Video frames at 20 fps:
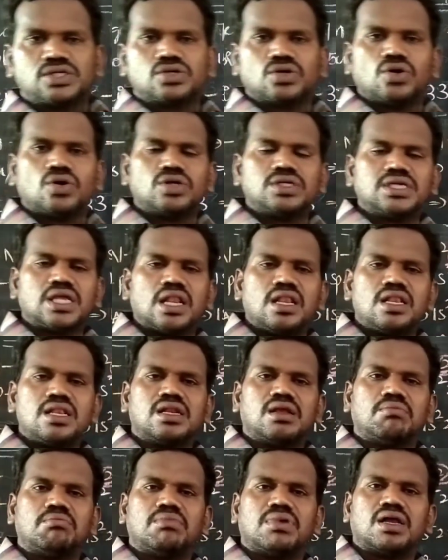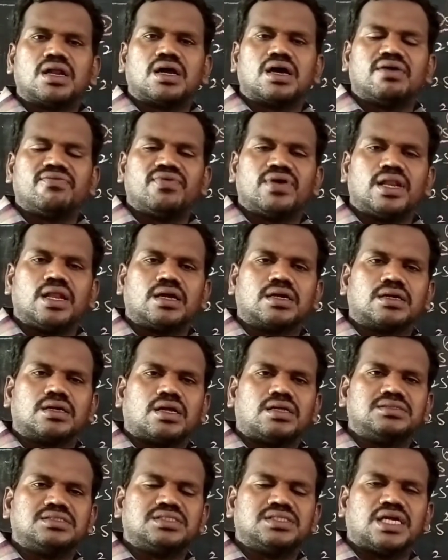total number of
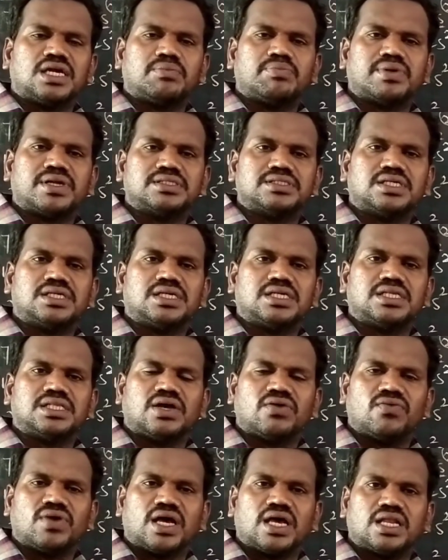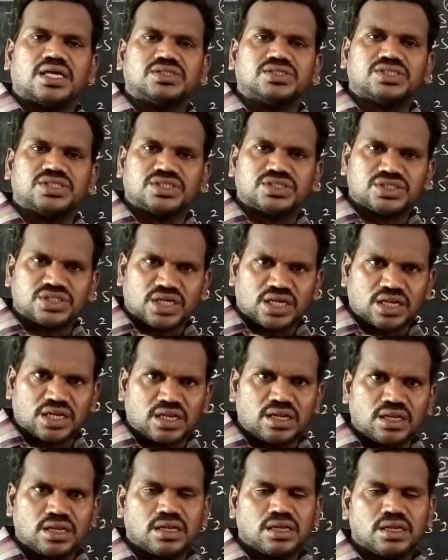electrons that present in the valency
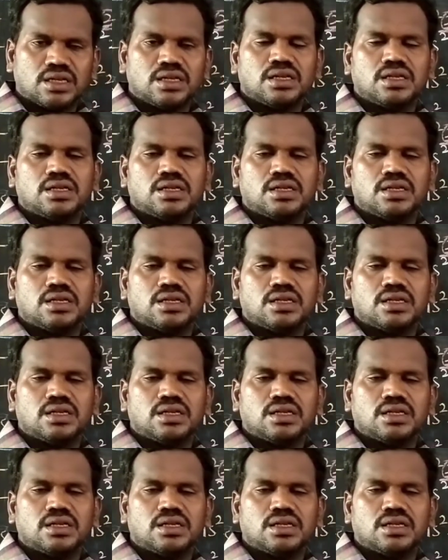shell